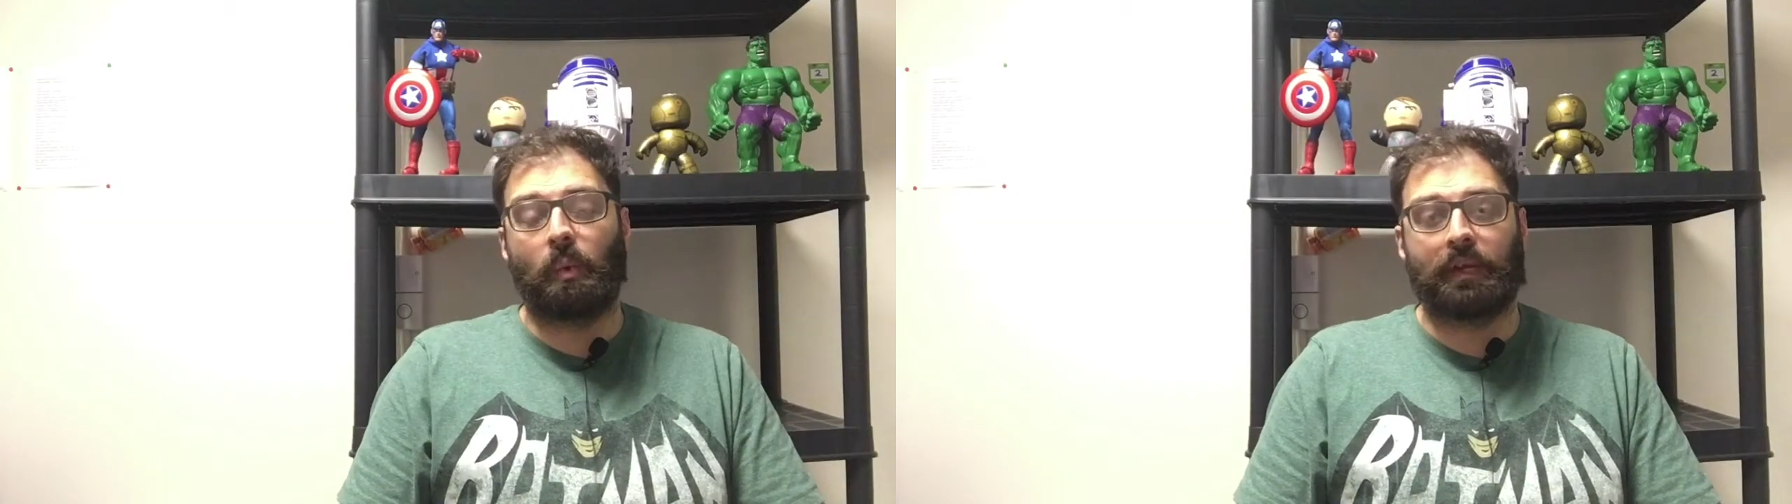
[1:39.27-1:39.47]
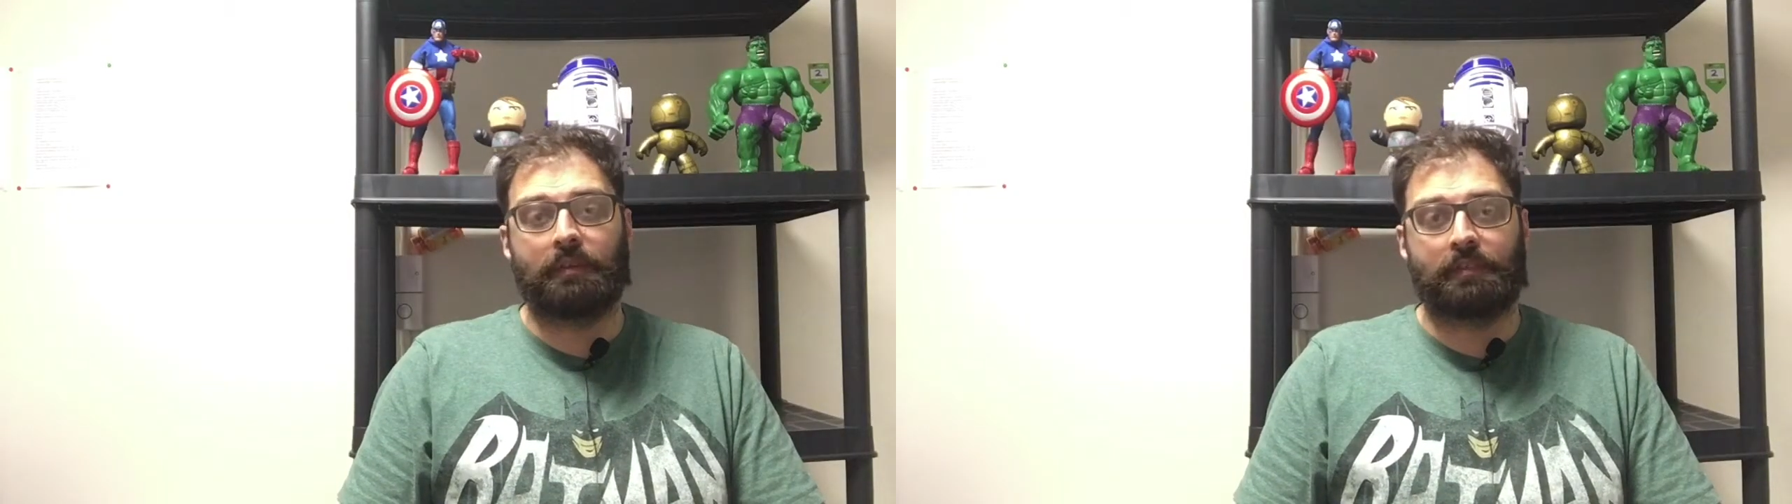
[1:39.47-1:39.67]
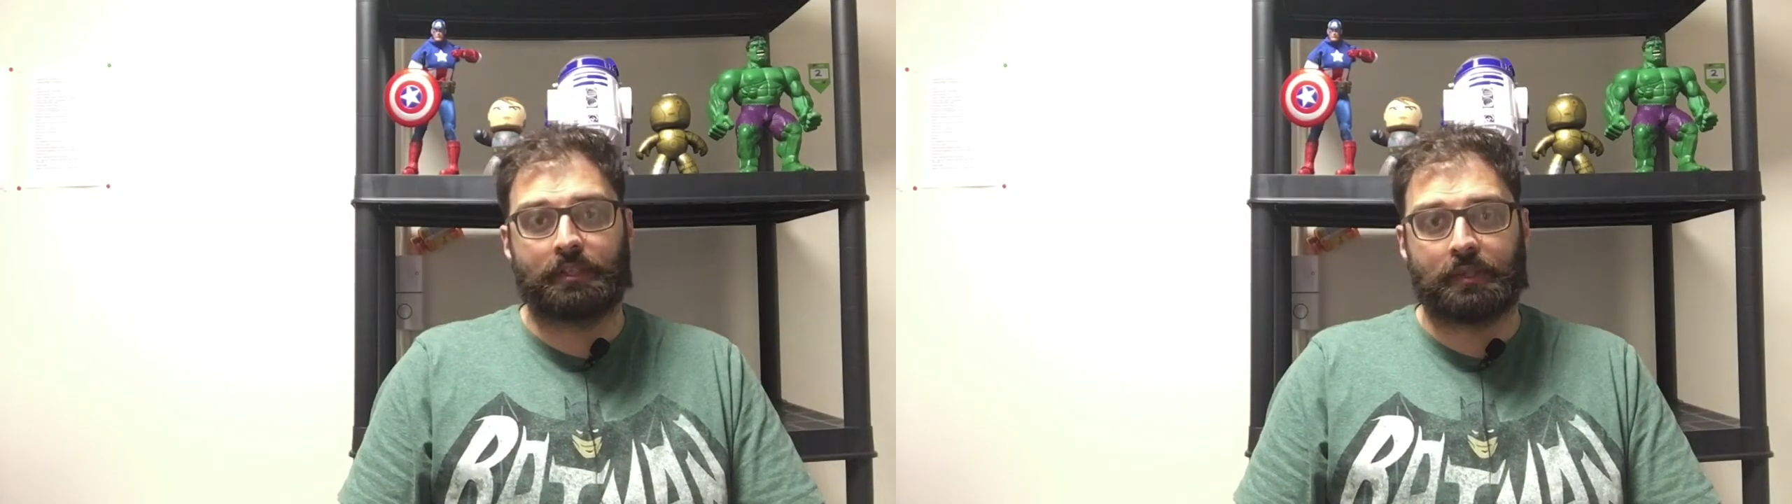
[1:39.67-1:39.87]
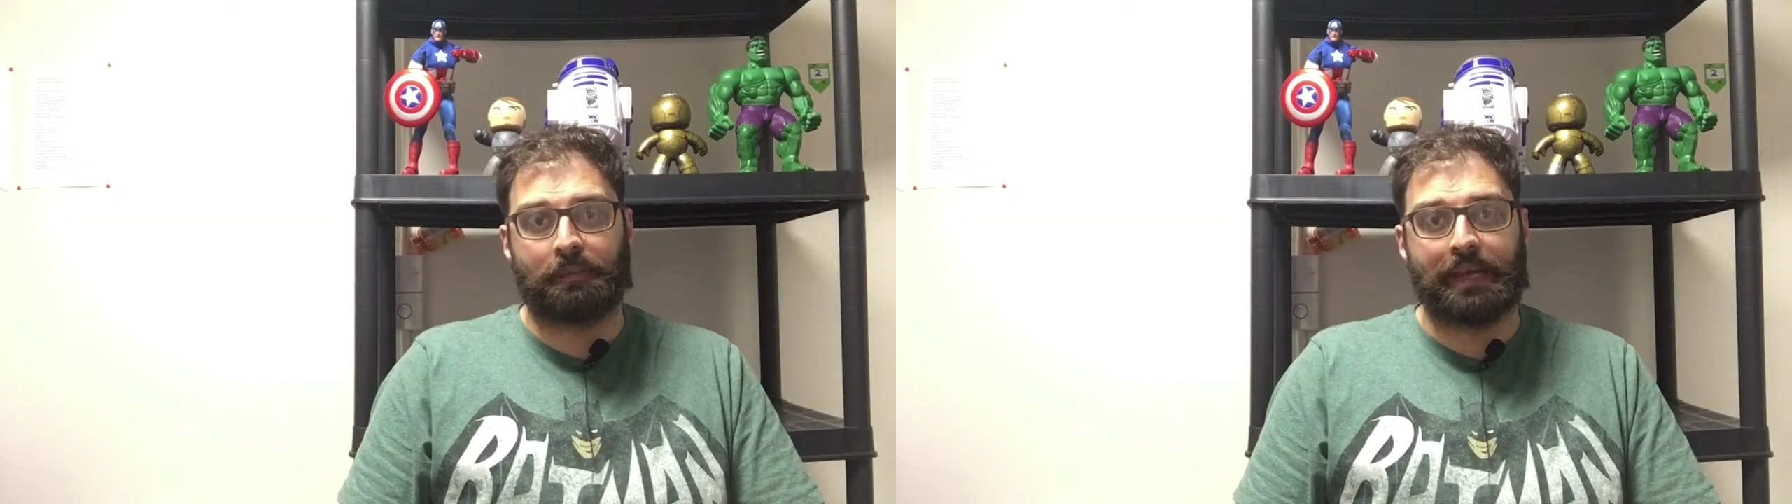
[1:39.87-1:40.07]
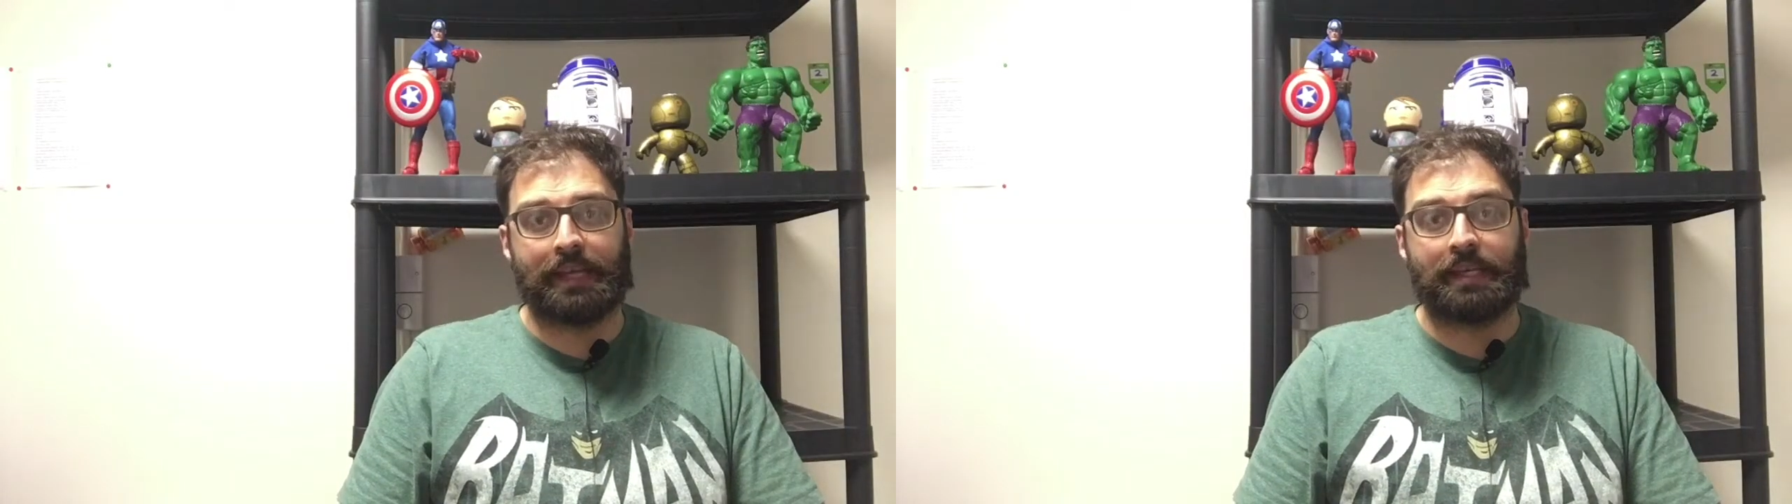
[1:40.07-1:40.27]
when it first
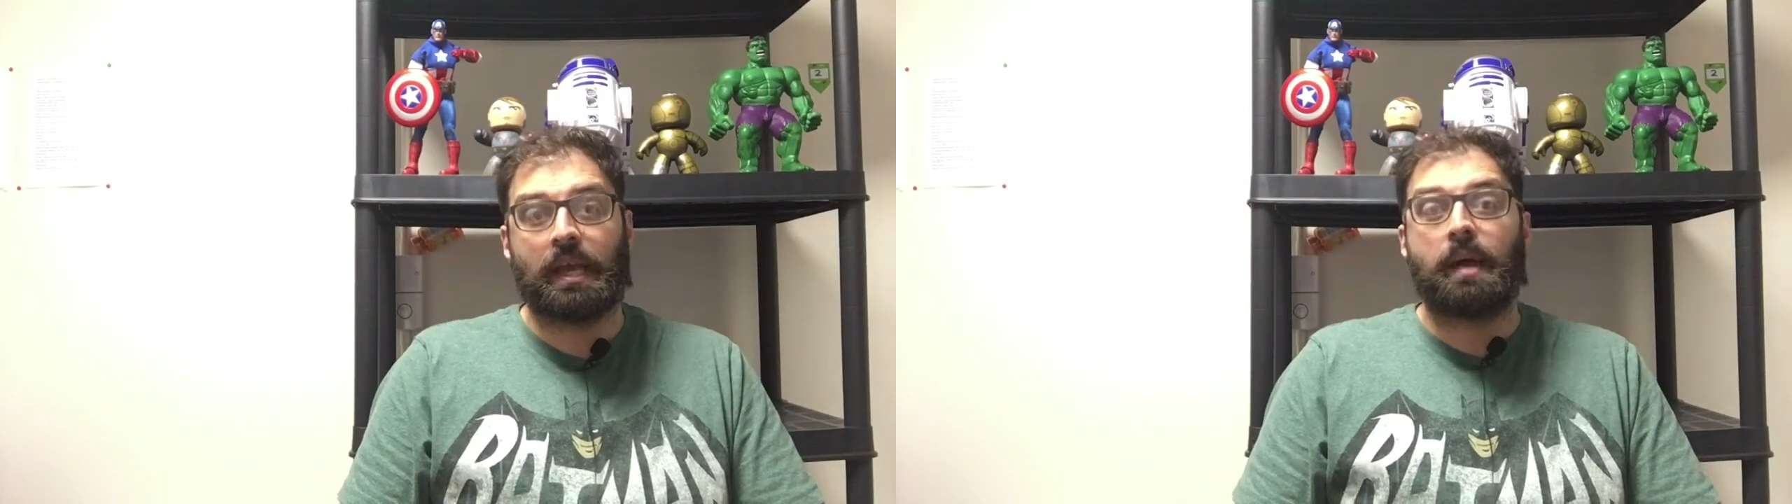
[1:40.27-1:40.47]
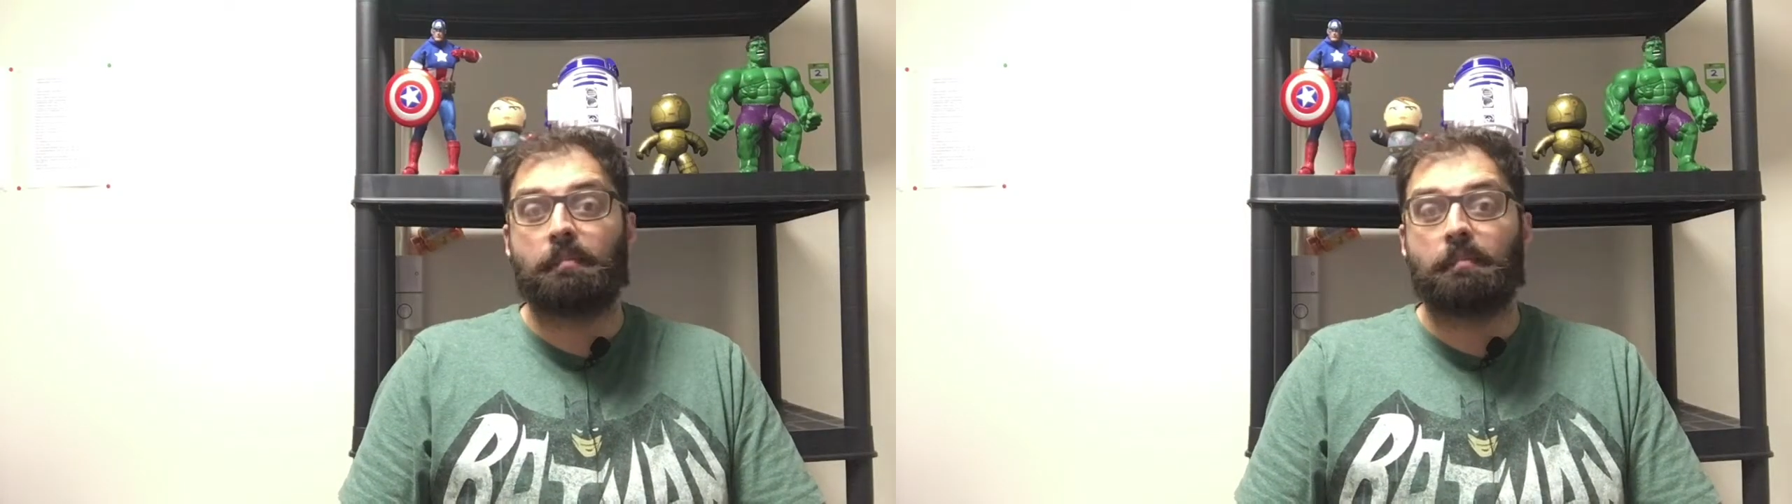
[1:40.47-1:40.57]
appeared,